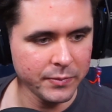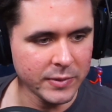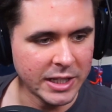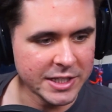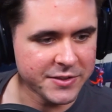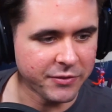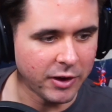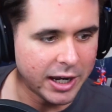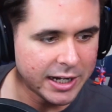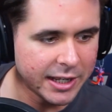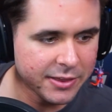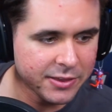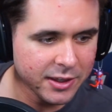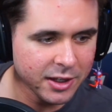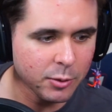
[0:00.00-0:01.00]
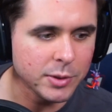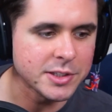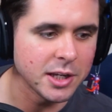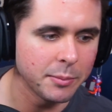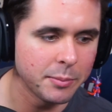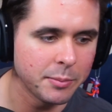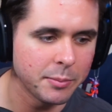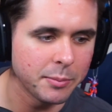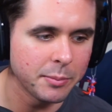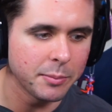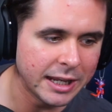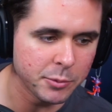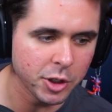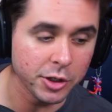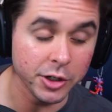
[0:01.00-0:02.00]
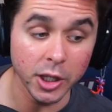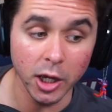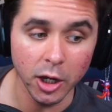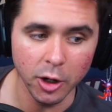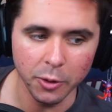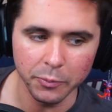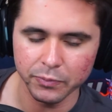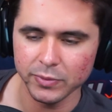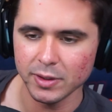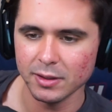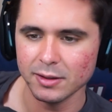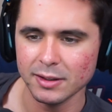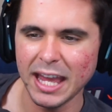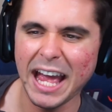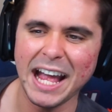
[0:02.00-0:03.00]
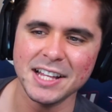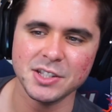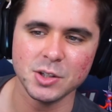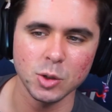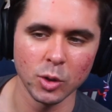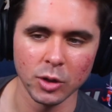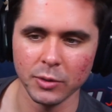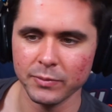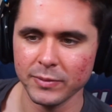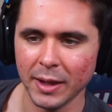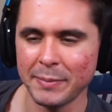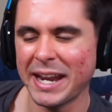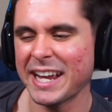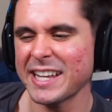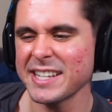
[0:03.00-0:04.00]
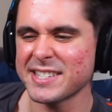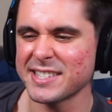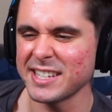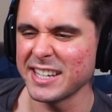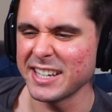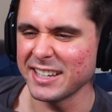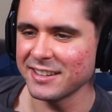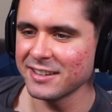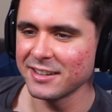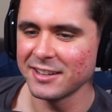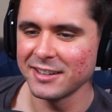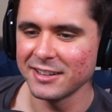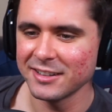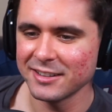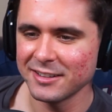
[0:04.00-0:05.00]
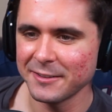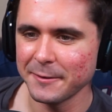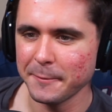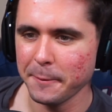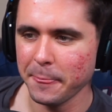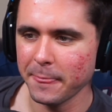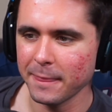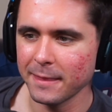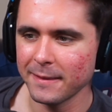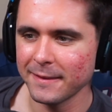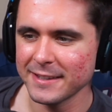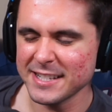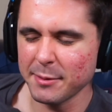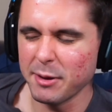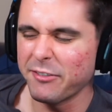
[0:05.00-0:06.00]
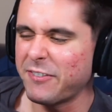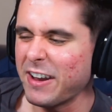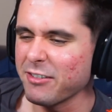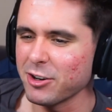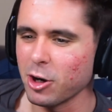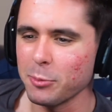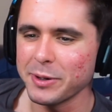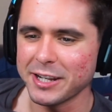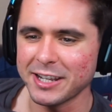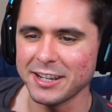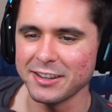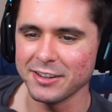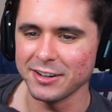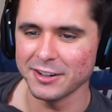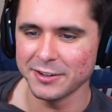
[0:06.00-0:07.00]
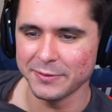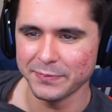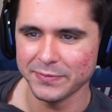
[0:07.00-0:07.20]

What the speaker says: It's fine. I think. What's up, Name Nerd? Yo. That's cool. I mean, I can see. It's not my favorite opening either.